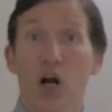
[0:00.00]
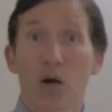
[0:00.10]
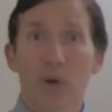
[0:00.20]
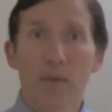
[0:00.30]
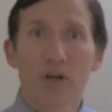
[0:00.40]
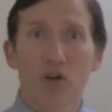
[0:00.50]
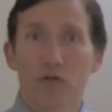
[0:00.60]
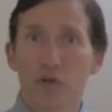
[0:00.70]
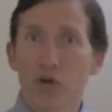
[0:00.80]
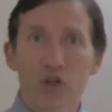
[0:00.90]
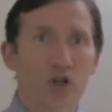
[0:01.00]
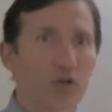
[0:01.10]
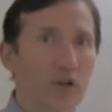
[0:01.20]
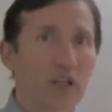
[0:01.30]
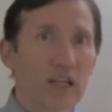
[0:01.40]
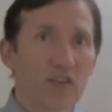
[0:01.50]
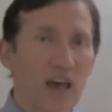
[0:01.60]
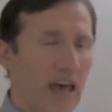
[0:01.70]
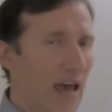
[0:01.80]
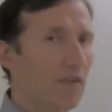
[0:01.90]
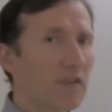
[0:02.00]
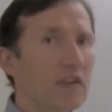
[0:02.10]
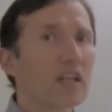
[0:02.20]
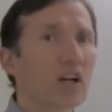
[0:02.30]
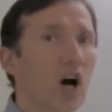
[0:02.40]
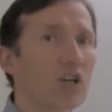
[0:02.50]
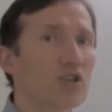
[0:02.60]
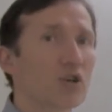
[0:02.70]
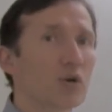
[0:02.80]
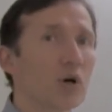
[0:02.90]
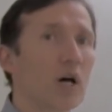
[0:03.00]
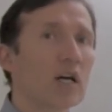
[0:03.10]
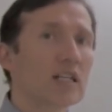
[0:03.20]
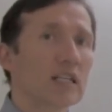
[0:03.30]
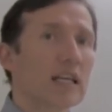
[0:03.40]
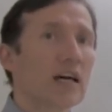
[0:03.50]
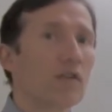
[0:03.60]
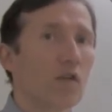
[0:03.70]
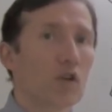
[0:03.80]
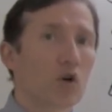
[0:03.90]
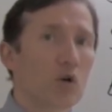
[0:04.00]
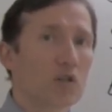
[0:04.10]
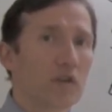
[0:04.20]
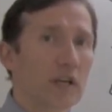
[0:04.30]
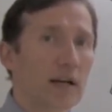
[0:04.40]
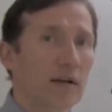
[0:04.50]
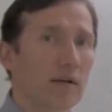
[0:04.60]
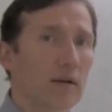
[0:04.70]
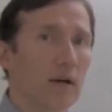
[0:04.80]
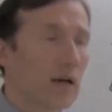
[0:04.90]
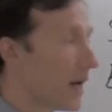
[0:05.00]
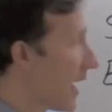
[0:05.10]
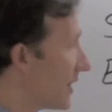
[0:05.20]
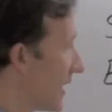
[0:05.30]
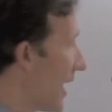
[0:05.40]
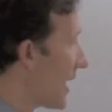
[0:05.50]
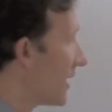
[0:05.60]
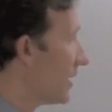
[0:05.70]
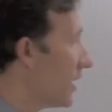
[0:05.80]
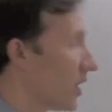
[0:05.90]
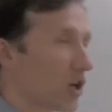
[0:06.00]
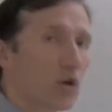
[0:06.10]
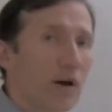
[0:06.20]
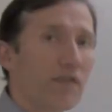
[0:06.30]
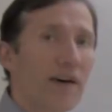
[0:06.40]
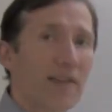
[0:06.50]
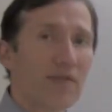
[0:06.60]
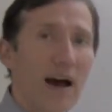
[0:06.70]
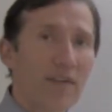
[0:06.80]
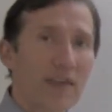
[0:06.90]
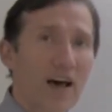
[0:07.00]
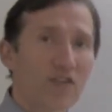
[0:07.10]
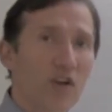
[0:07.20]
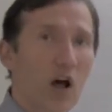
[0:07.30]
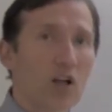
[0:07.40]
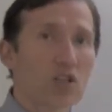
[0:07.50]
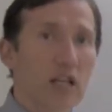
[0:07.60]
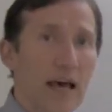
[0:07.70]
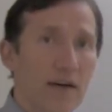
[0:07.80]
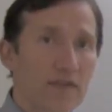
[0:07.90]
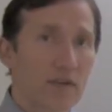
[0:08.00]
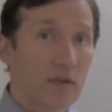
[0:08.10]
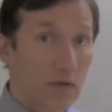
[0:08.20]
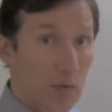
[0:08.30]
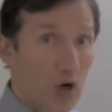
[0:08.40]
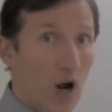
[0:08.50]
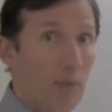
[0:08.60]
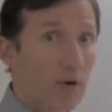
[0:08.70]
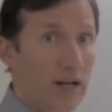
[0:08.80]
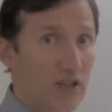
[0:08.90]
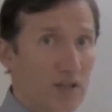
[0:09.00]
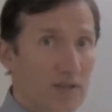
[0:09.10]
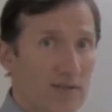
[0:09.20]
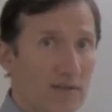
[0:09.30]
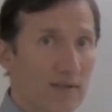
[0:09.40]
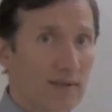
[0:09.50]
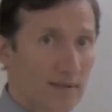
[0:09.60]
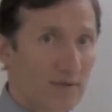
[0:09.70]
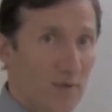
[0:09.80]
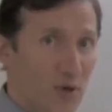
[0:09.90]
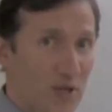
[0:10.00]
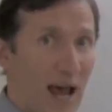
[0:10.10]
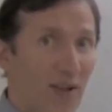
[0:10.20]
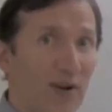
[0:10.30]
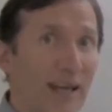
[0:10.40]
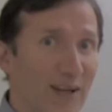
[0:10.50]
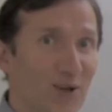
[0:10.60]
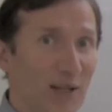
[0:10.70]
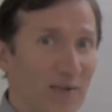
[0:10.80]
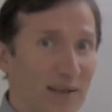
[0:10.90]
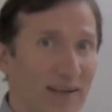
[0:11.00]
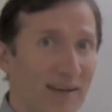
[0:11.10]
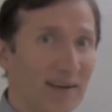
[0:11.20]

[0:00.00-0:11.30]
car payment, your food, your utilities, everything that it costs you to live over the course of a year. At the end, you have $5,000 left from your operations, from your salary and your living,